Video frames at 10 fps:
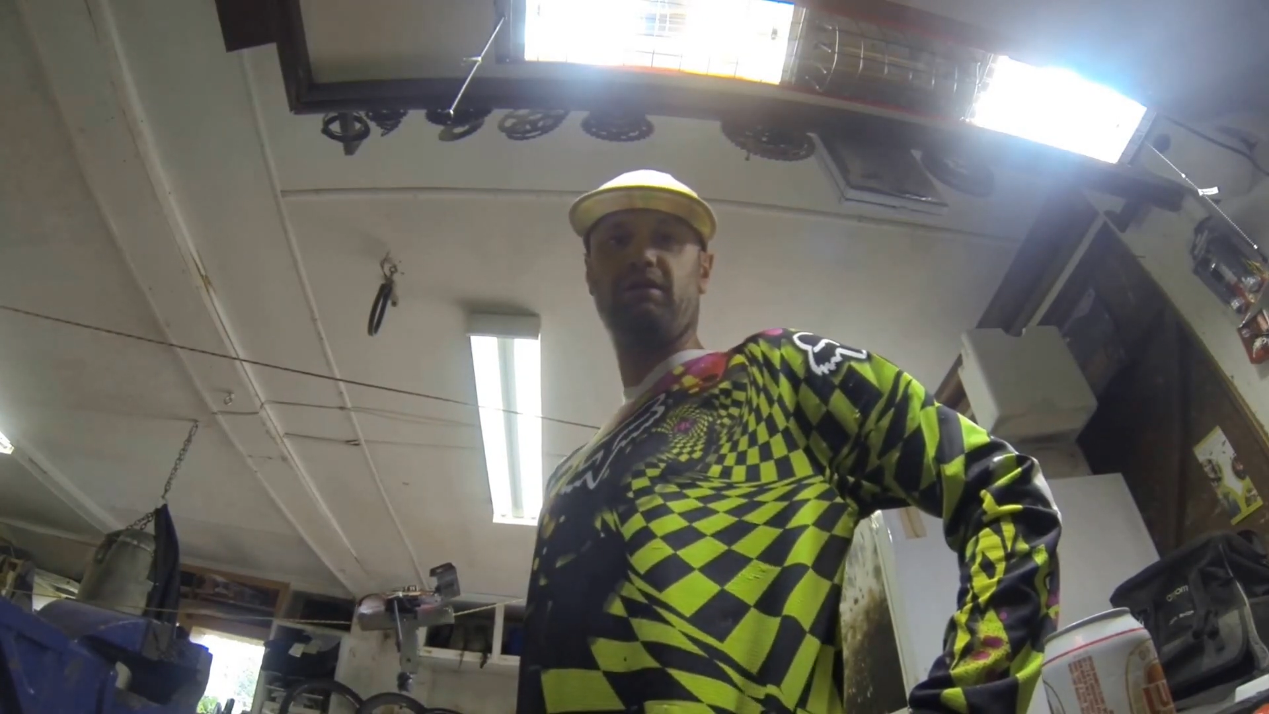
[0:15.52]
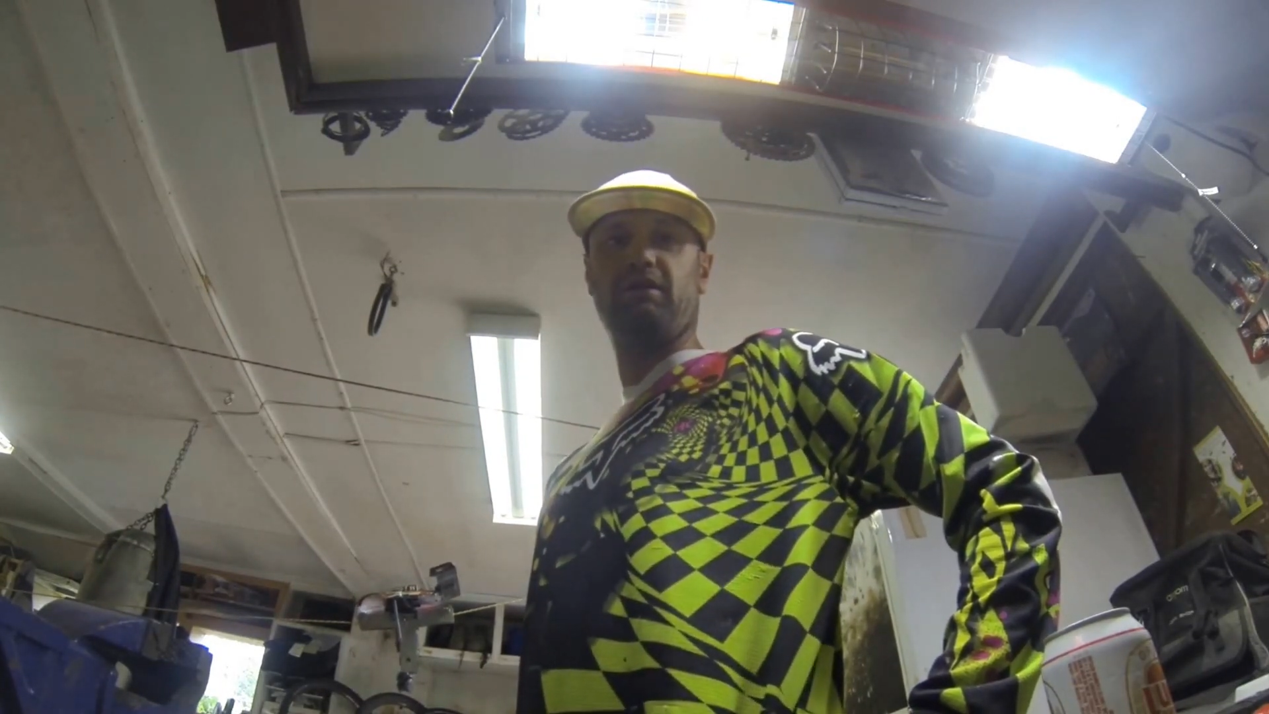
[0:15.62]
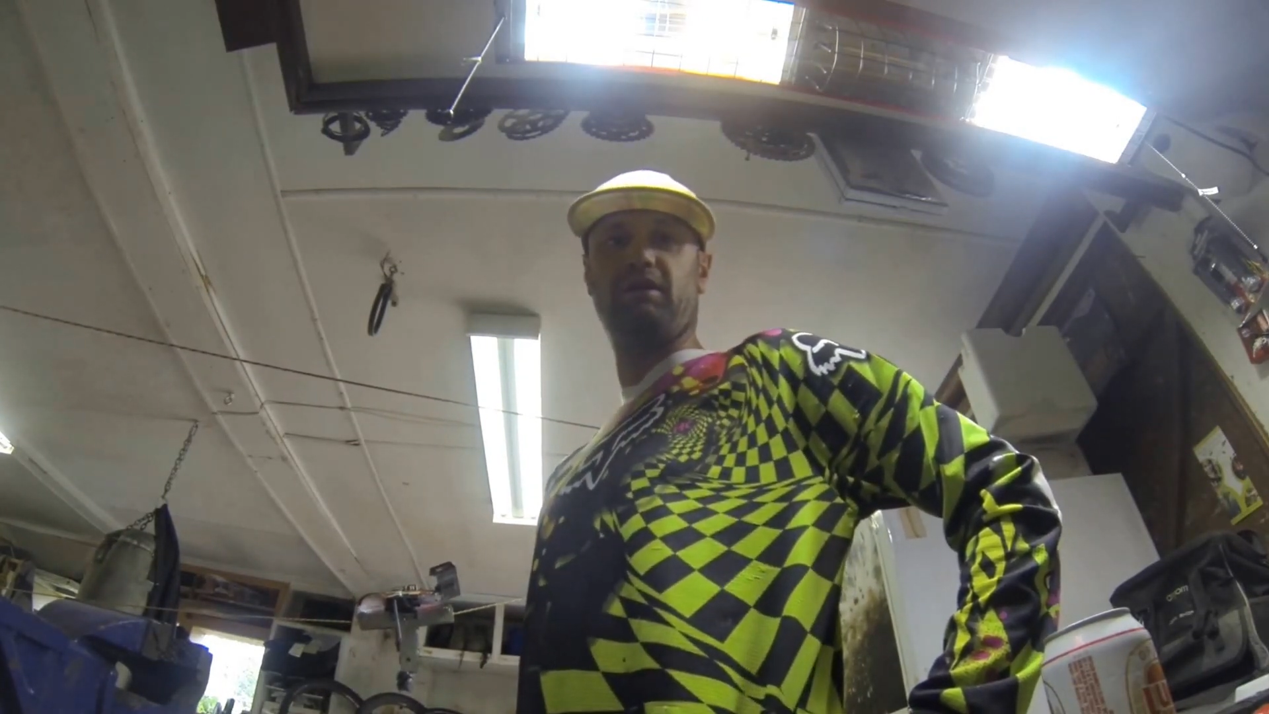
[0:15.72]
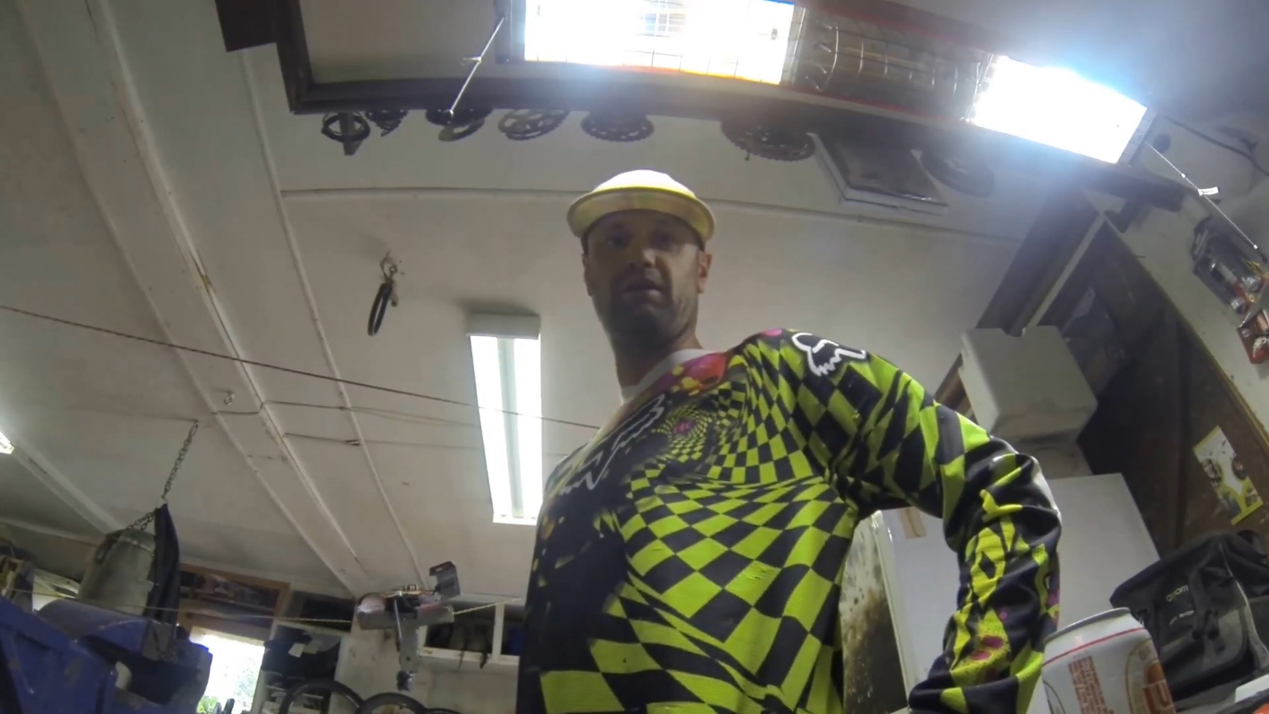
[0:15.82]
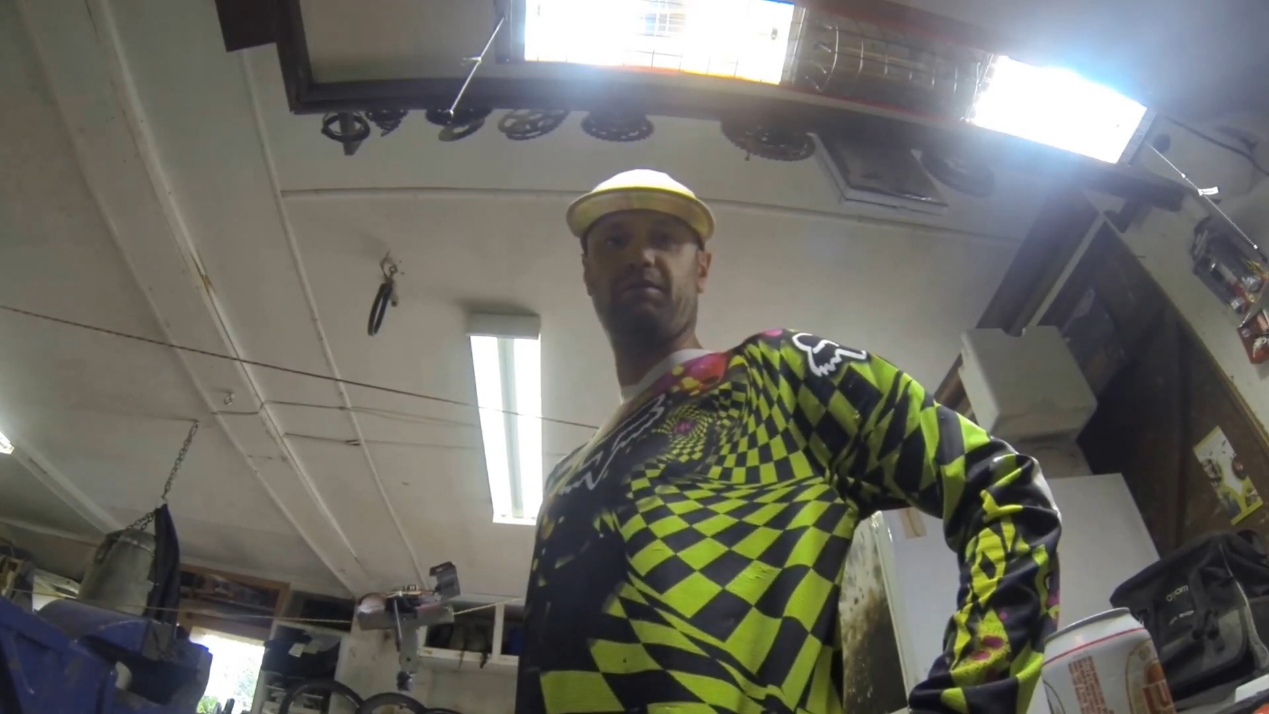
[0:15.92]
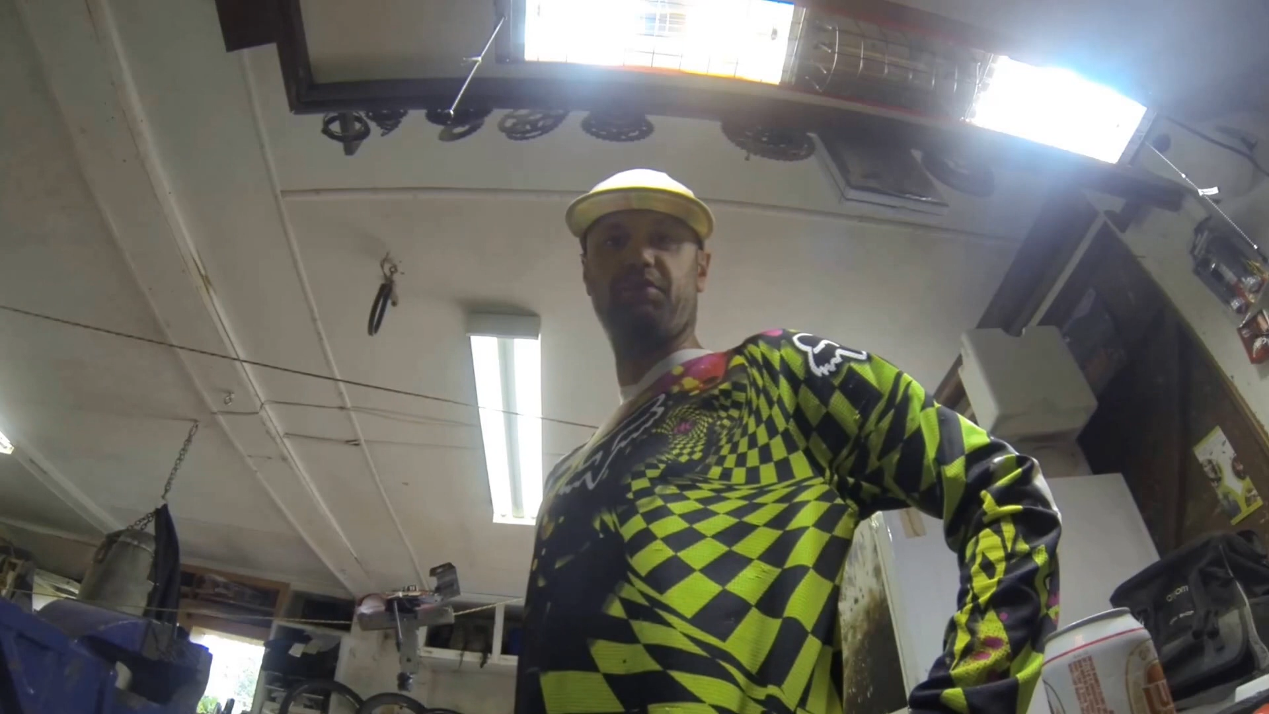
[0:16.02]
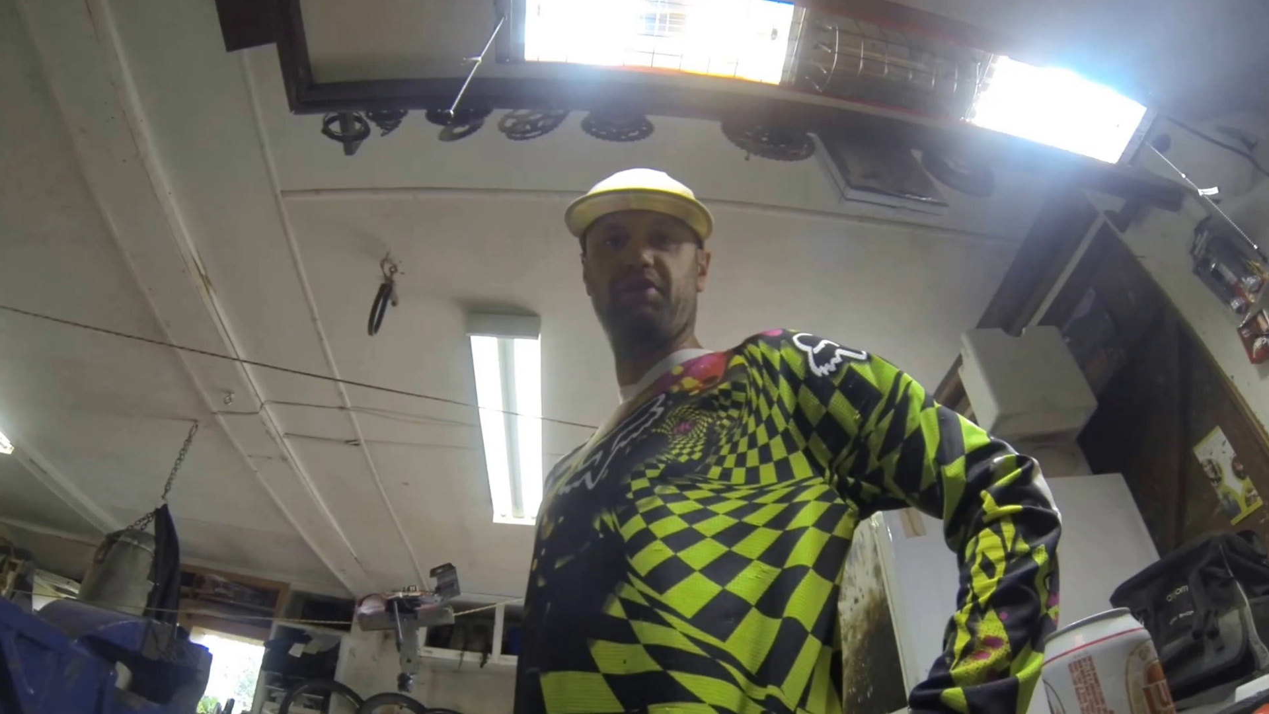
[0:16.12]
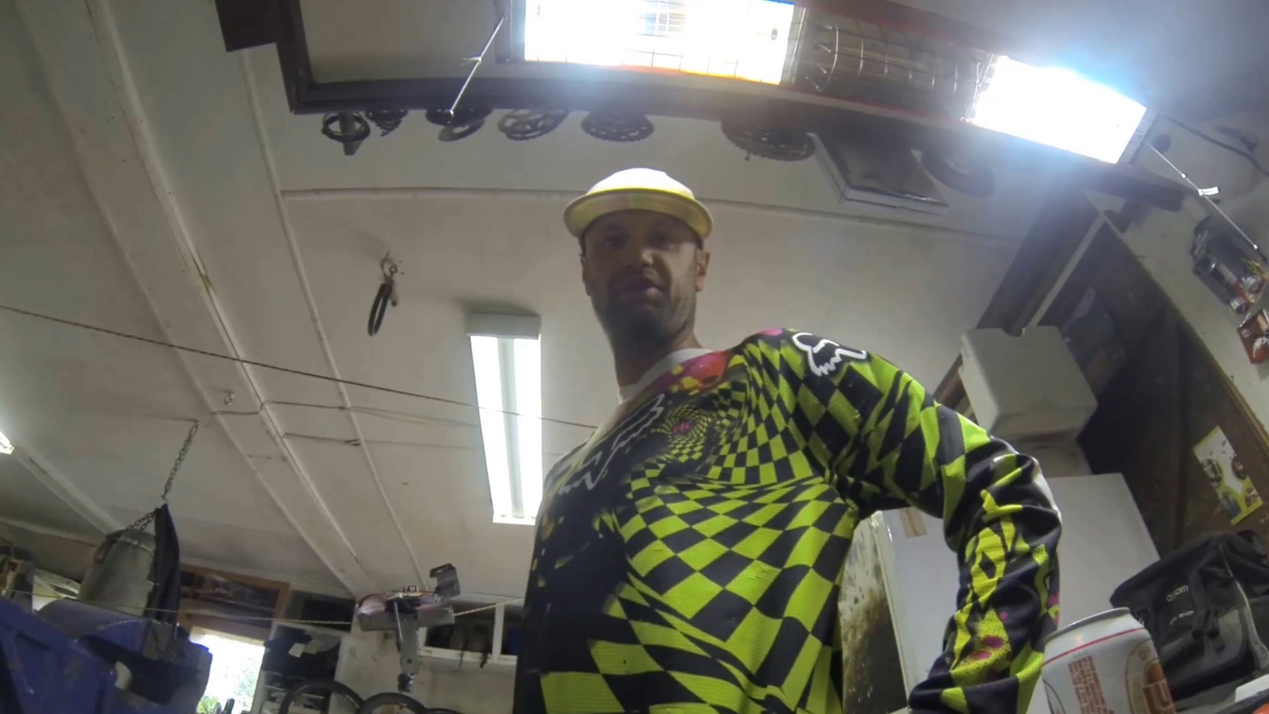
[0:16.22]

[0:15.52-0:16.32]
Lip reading: and they're pretty